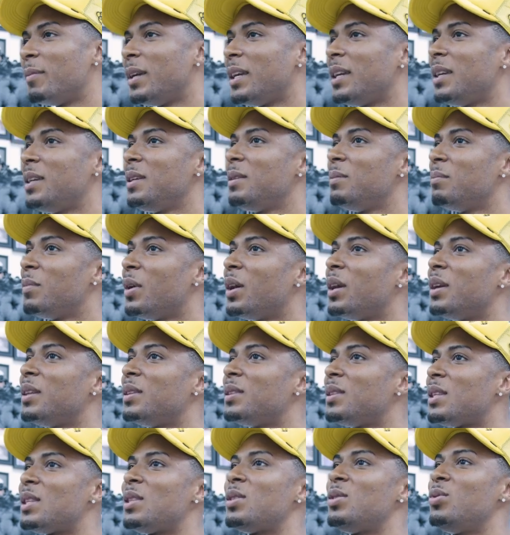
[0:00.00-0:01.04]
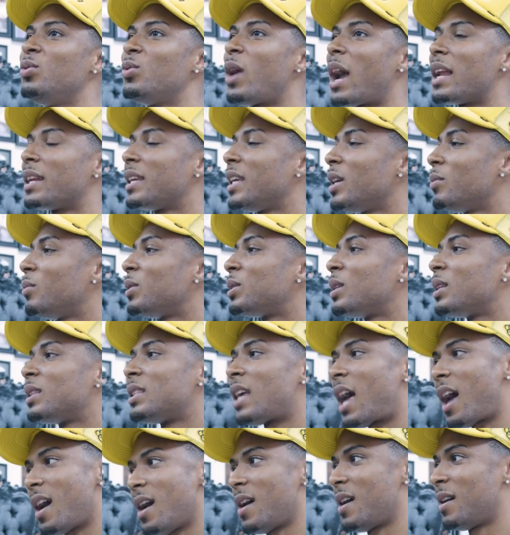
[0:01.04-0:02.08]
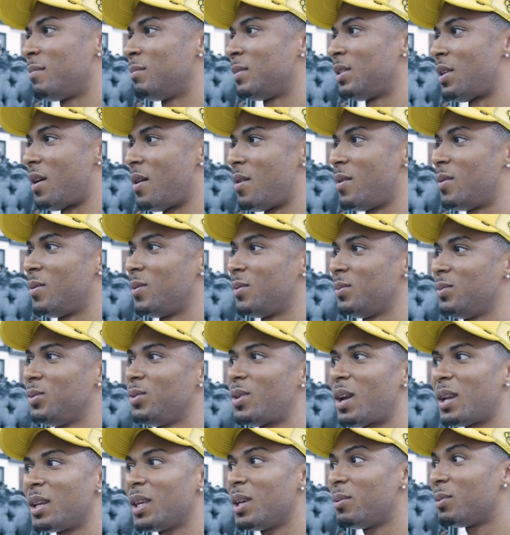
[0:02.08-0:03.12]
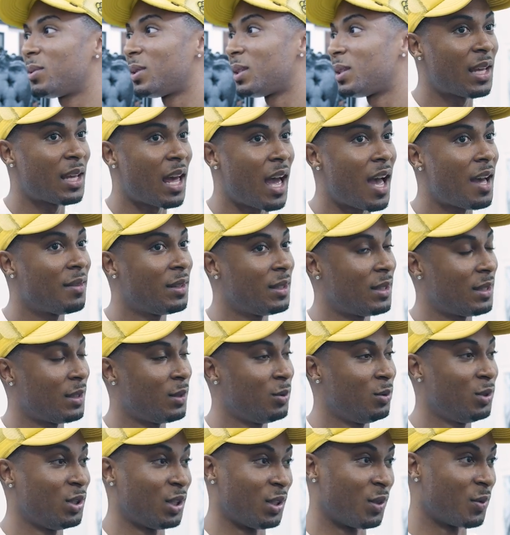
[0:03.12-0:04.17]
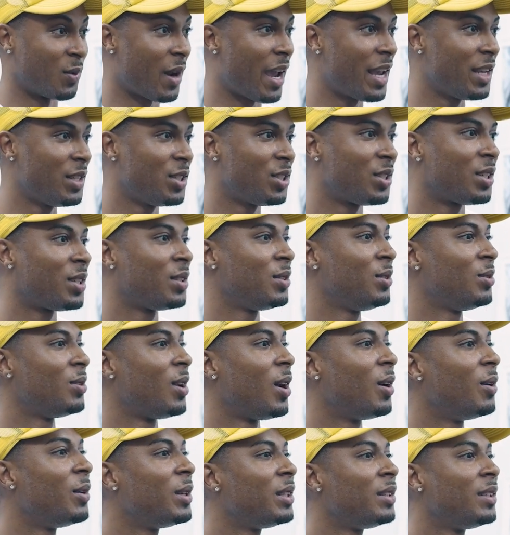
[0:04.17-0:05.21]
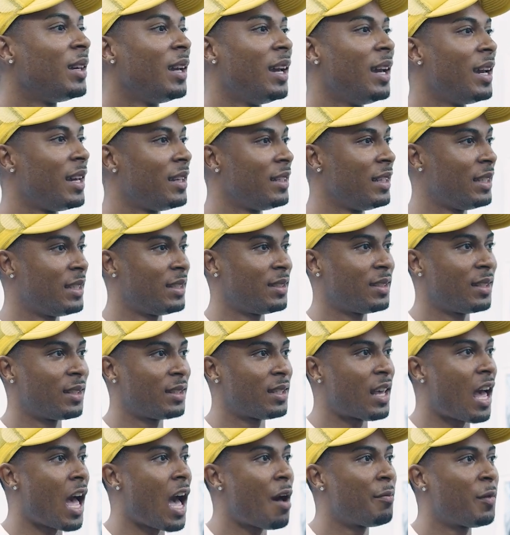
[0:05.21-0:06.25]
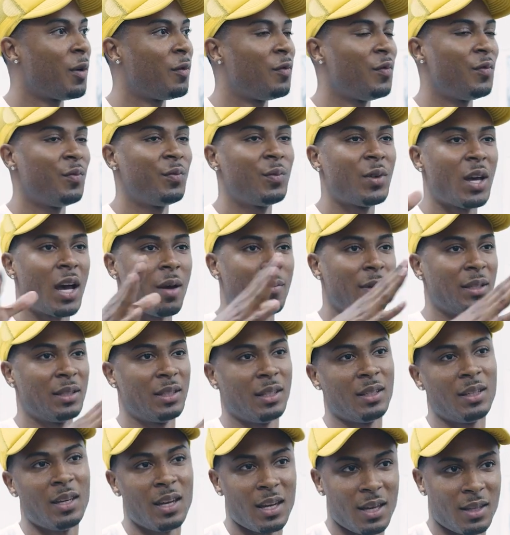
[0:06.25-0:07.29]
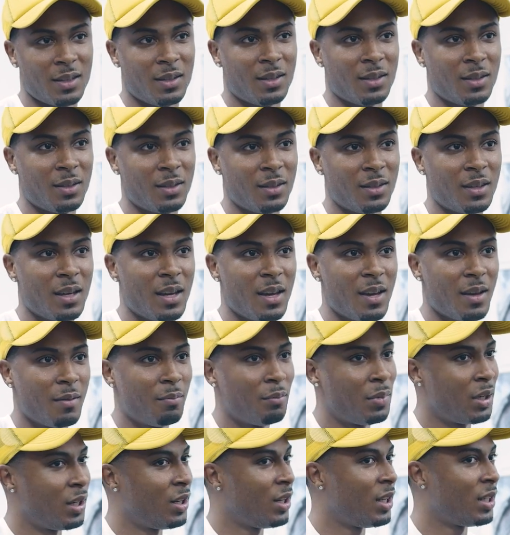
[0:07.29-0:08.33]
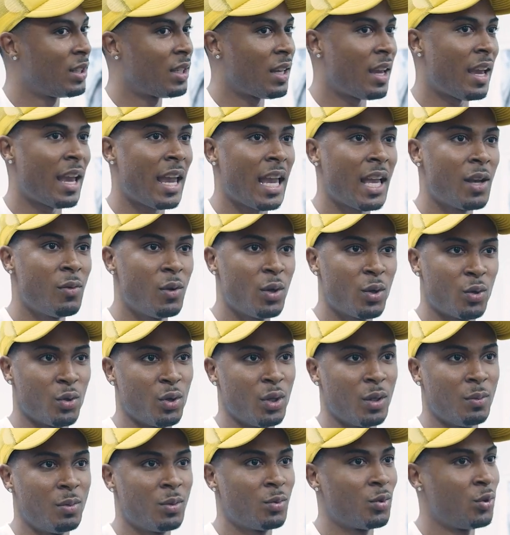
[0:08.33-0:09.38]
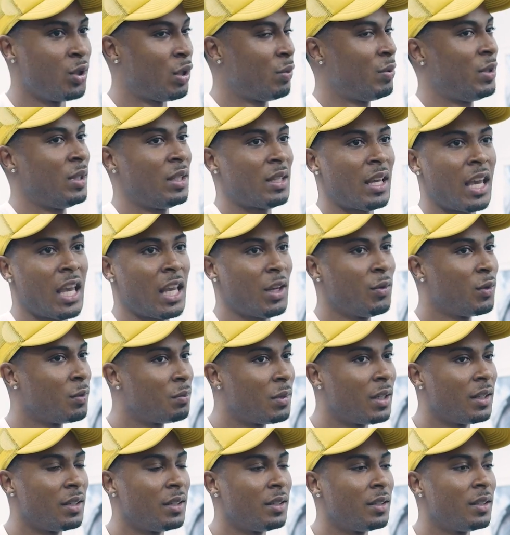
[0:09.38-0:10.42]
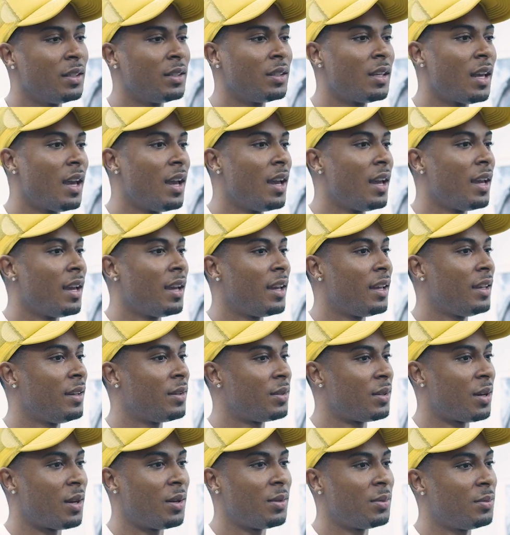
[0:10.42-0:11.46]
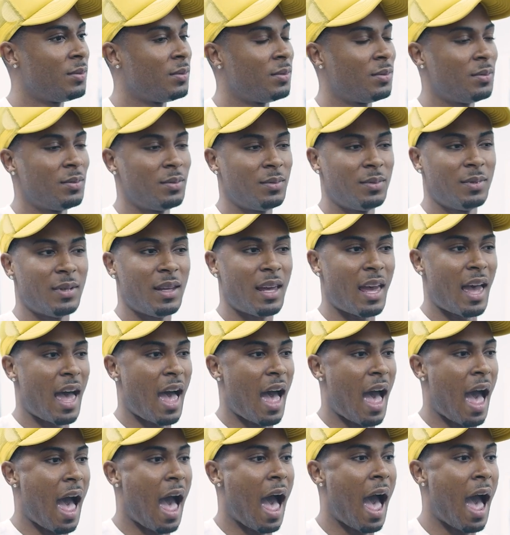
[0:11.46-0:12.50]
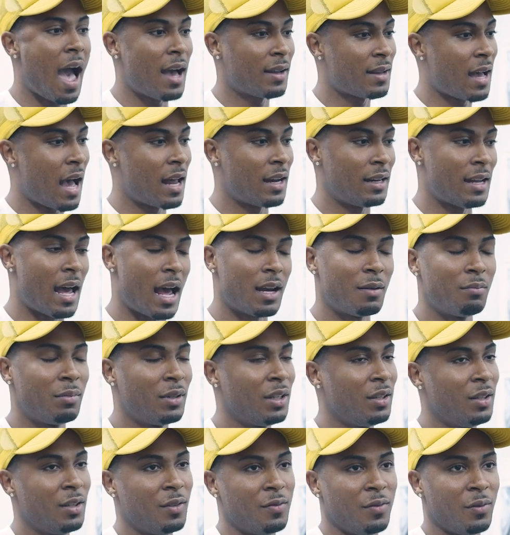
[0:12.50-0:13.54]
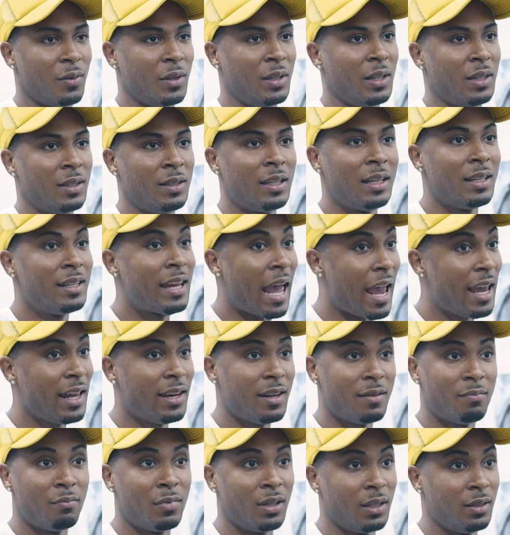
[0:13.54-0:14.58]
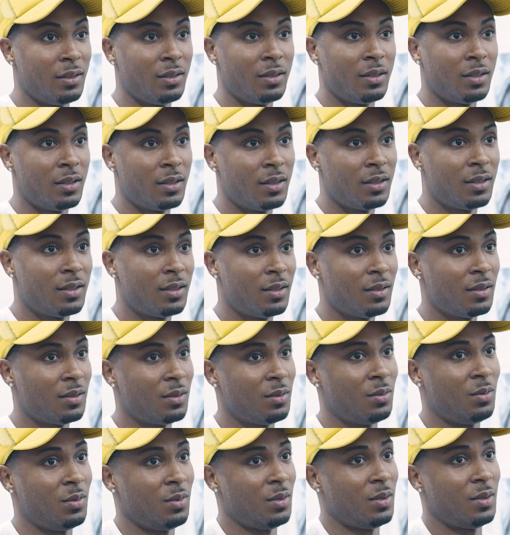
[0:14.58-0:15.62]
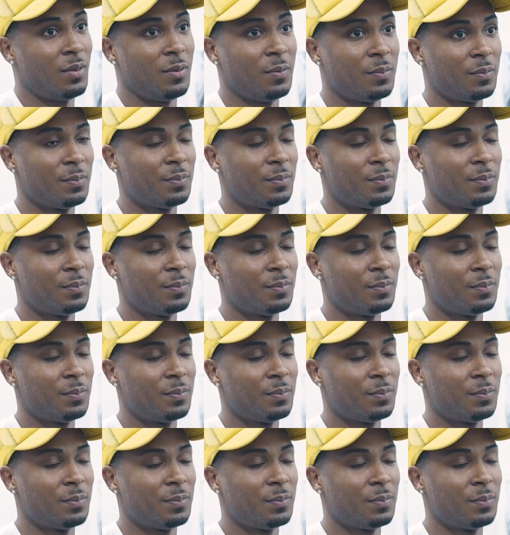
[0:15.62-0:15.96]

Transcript: I mean, but you got to get with the time zone. You got to the time. This is a new generation. You know, this is the time of coming together. Bloods are hanging with Crips. Crips is hanging with Bloods. You know, I got a lot of Blood friends, then dated Bloods. So do you